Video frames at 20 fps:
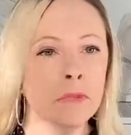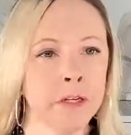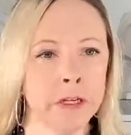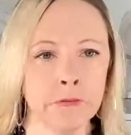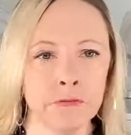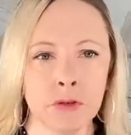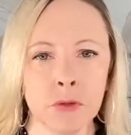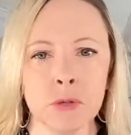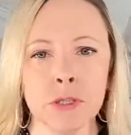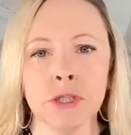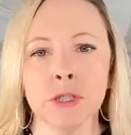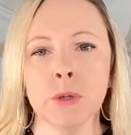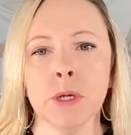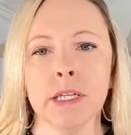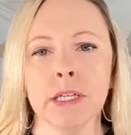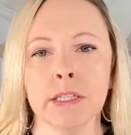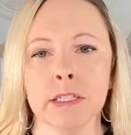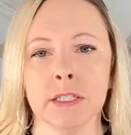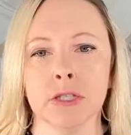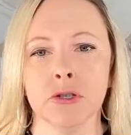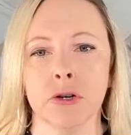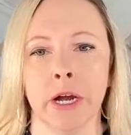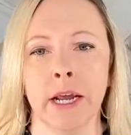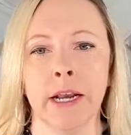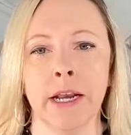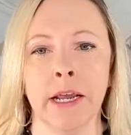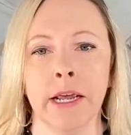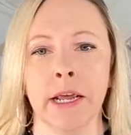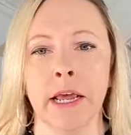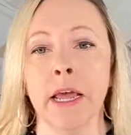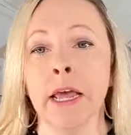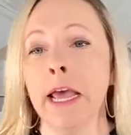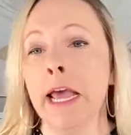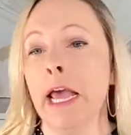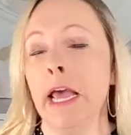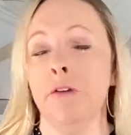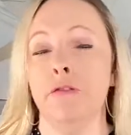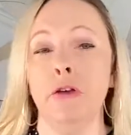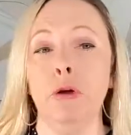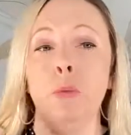if you enjoyed this training,
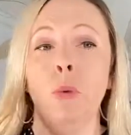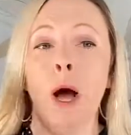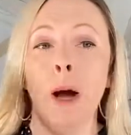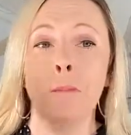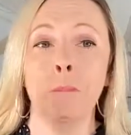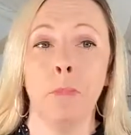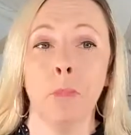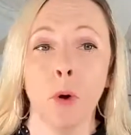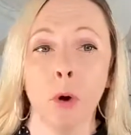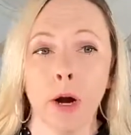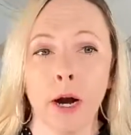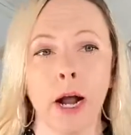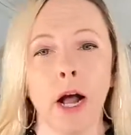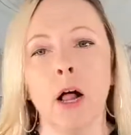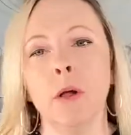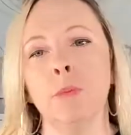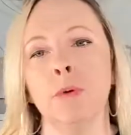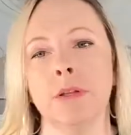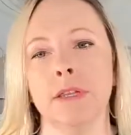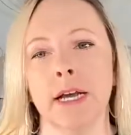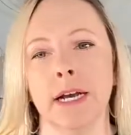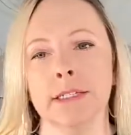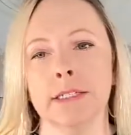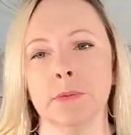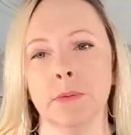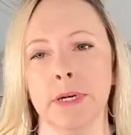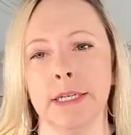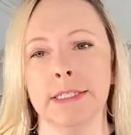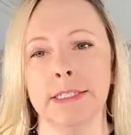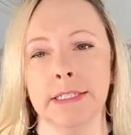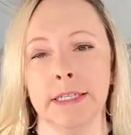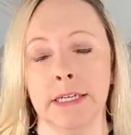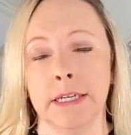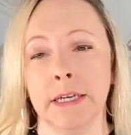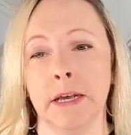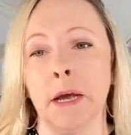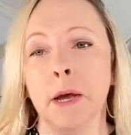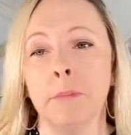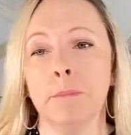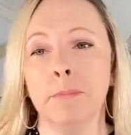if you want more help with
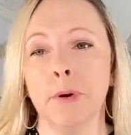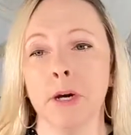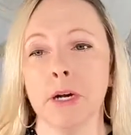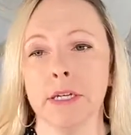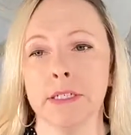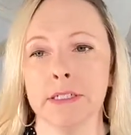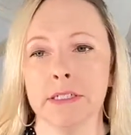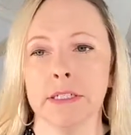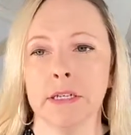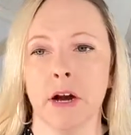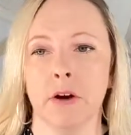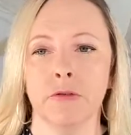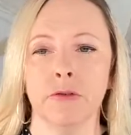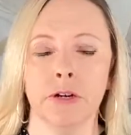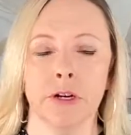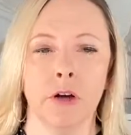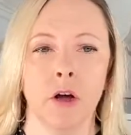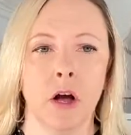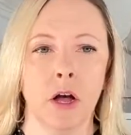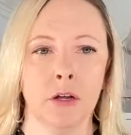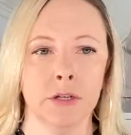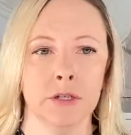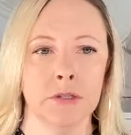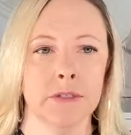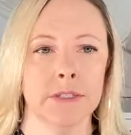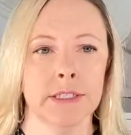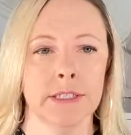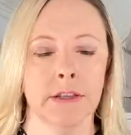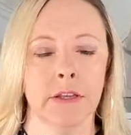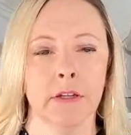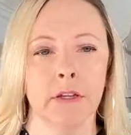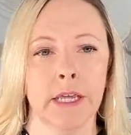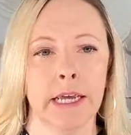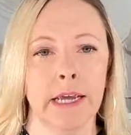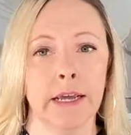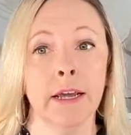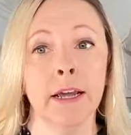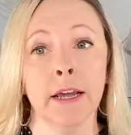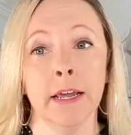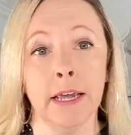XYZ, book a discovery call using the
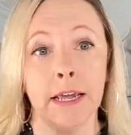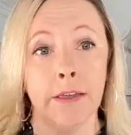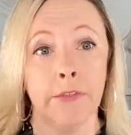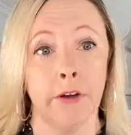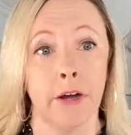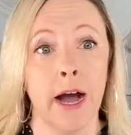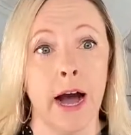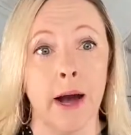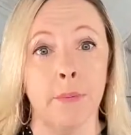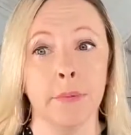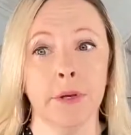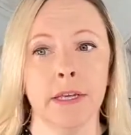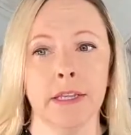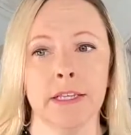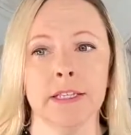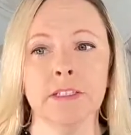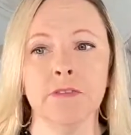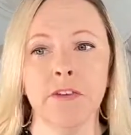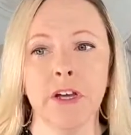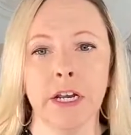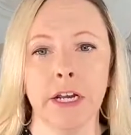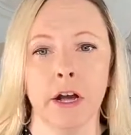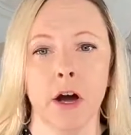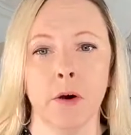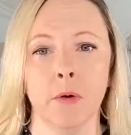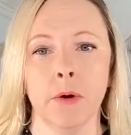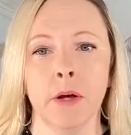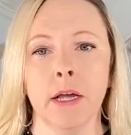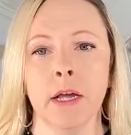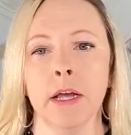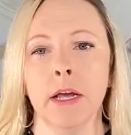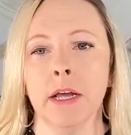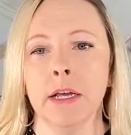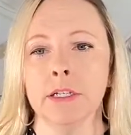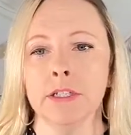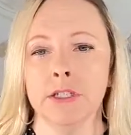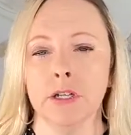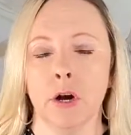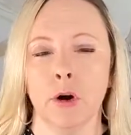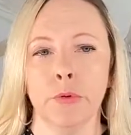link in the copy of this video.
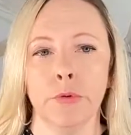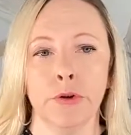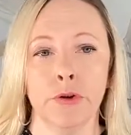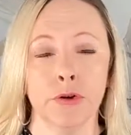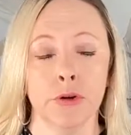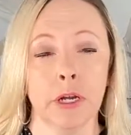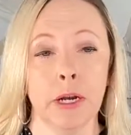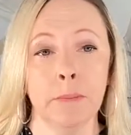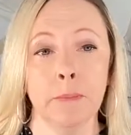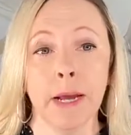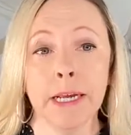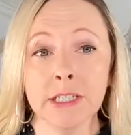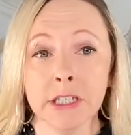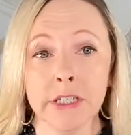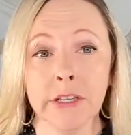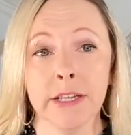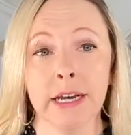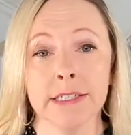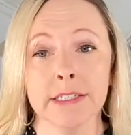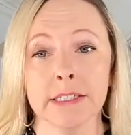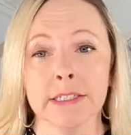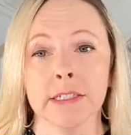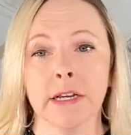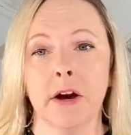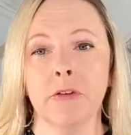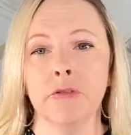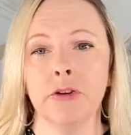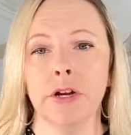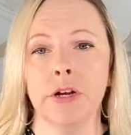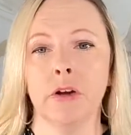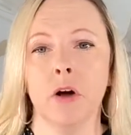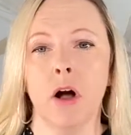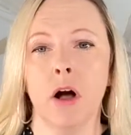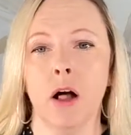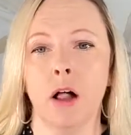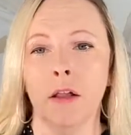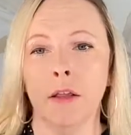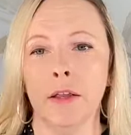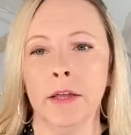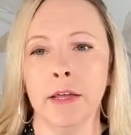So you're going to mention that discovery
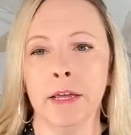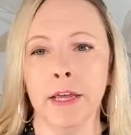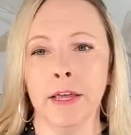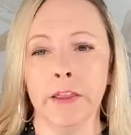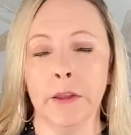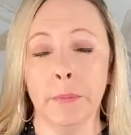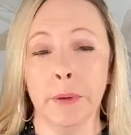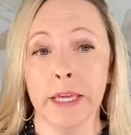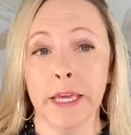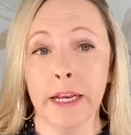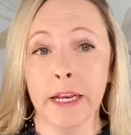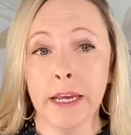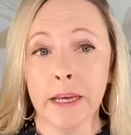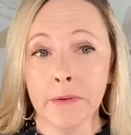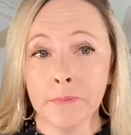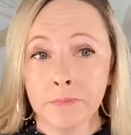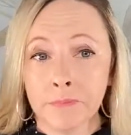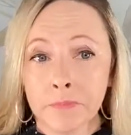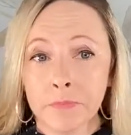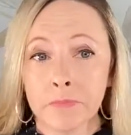call in the beginning